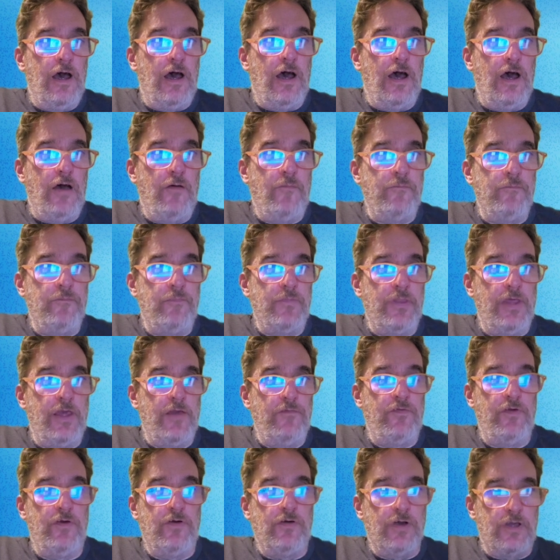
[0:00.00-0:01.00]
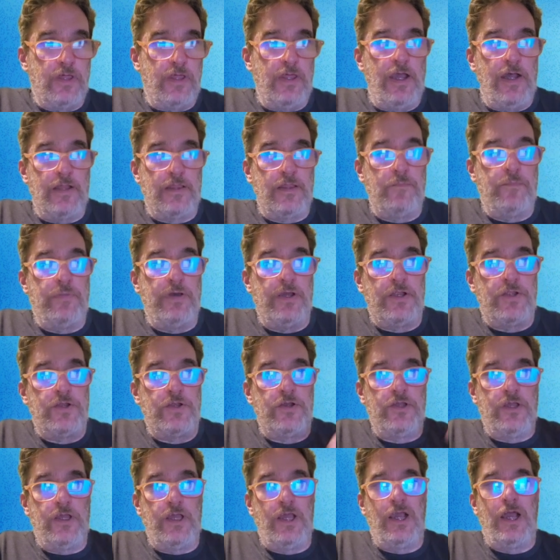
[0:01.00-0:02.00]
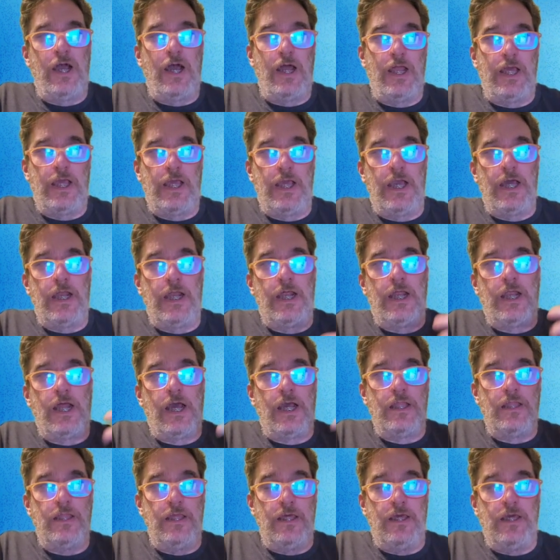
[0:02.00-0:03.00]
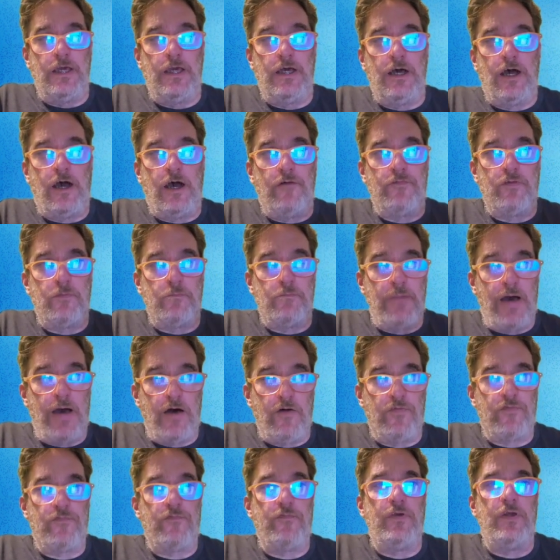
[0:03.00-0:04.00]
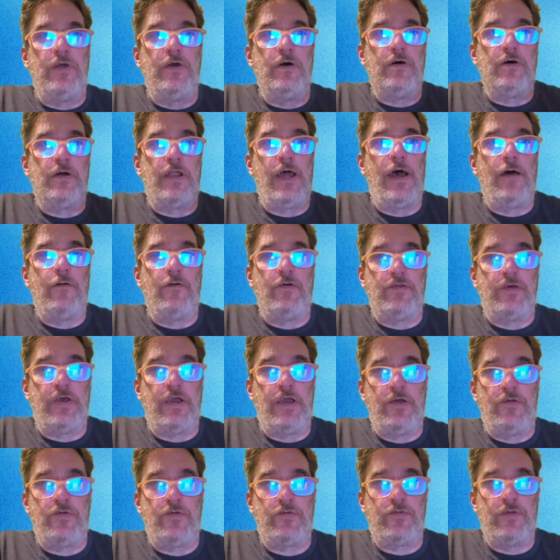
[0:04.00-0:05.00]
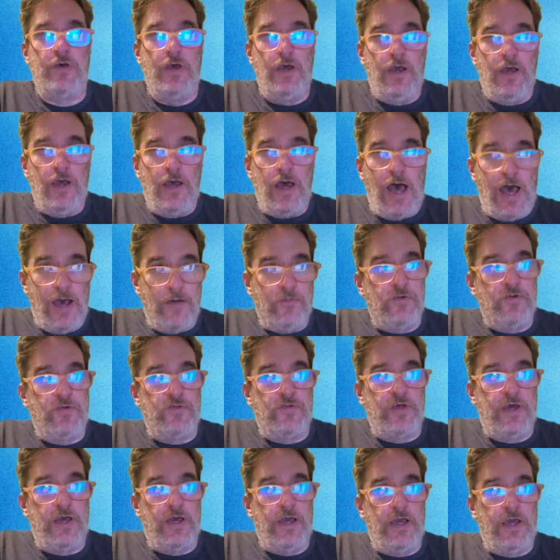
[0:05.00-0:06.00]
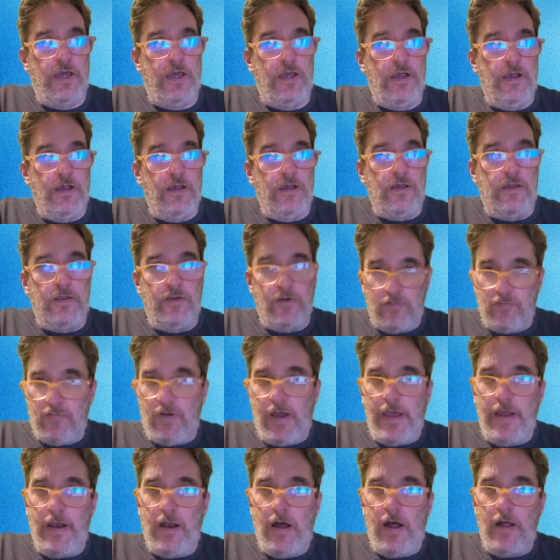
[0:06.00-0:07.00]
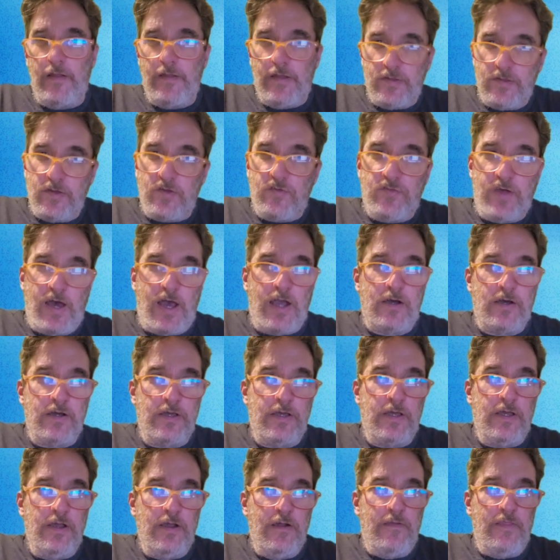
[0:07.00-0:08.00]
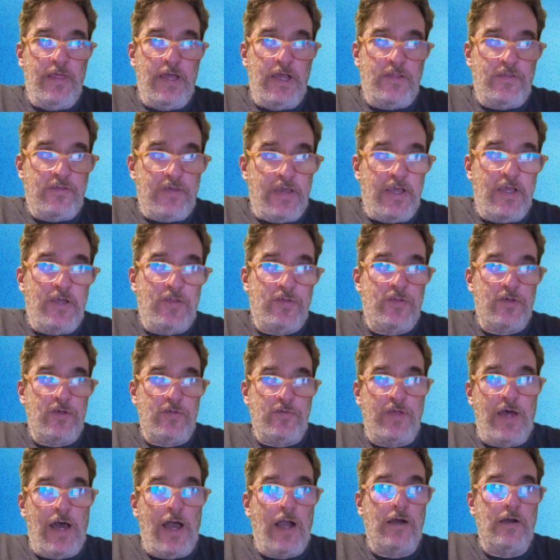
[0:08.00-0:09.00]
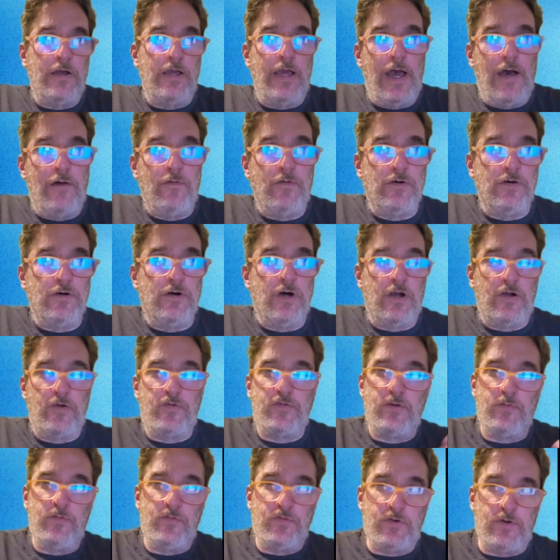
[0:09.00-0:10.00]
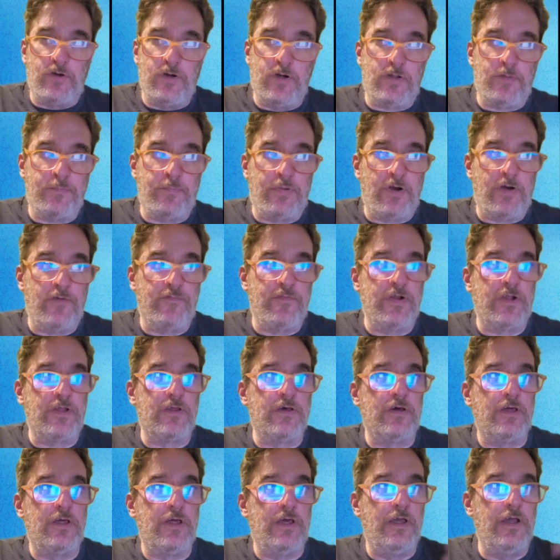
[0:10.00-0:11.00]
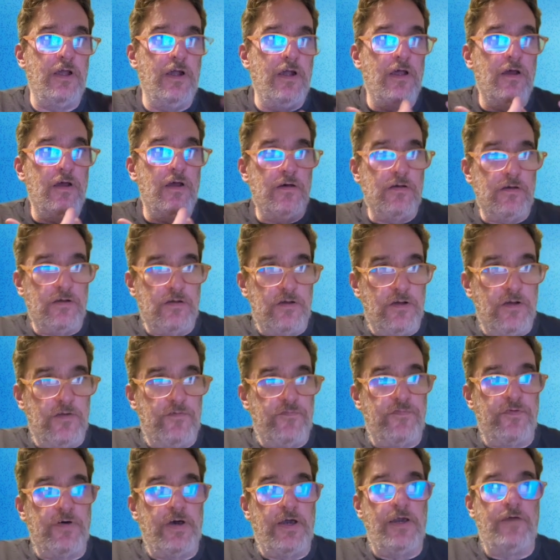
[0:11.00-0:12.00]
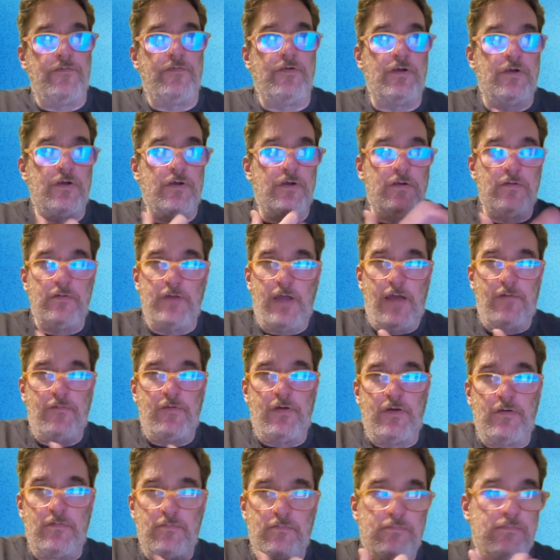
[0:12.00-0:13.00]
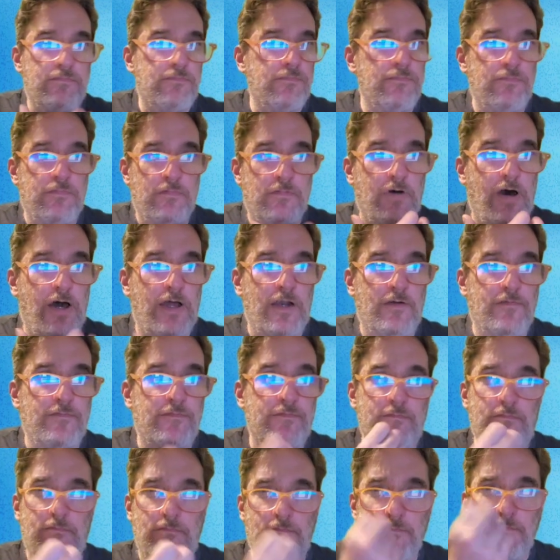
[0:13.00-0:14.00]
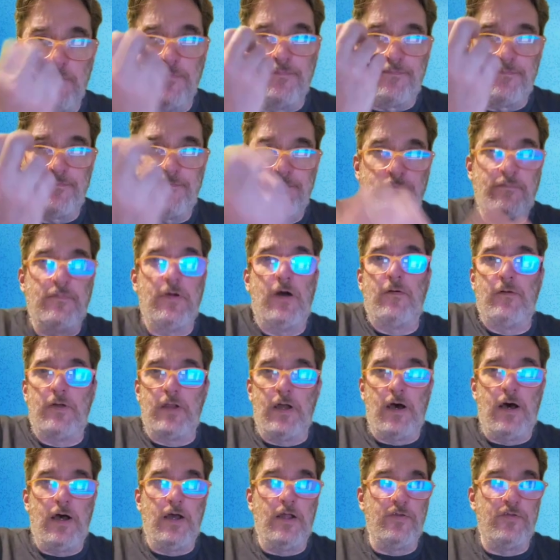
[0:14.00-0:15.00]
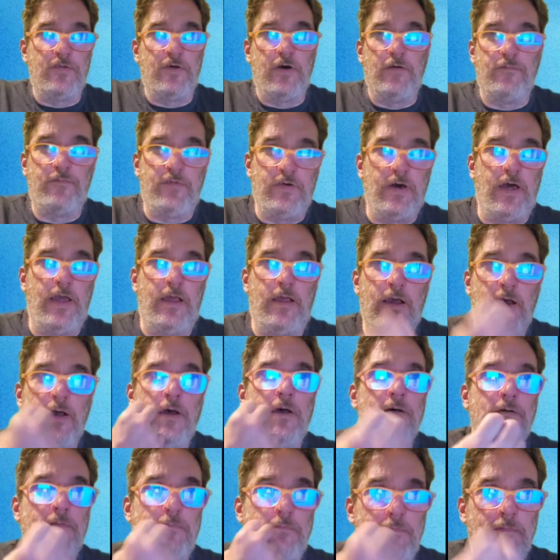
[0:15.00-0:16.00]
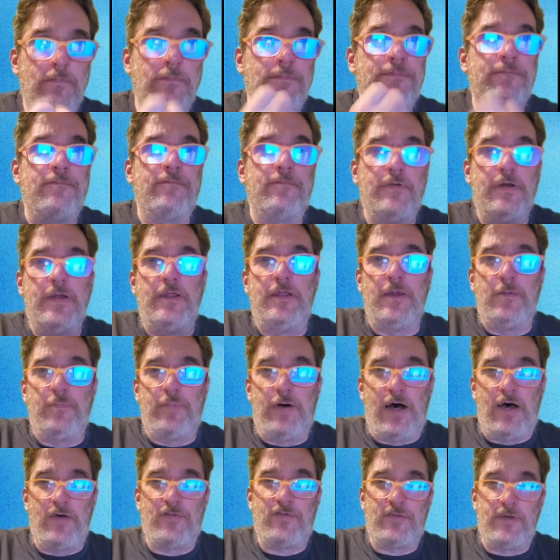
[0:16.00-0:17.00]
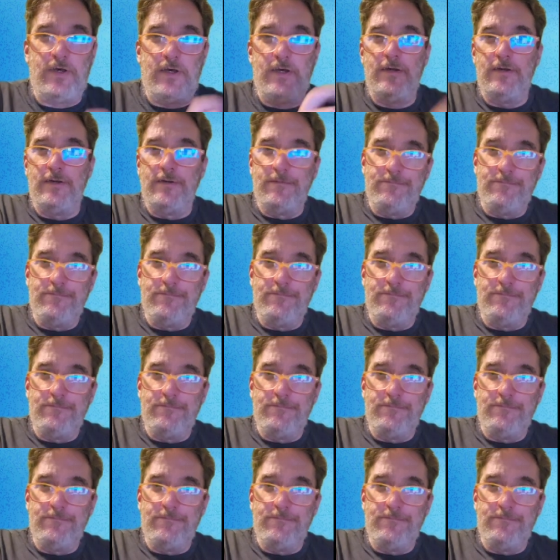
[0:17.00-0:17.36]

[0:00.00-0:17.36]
Um, if you're looking at the picture, you can kind of get an idea of the mouthfeel and how it tastes. I would say you're right on. That's exactly, it tastes exactly how it looks. It was cooked perfectly, good flavor, every lot of oomph going on. So if you like oomph in your pasta,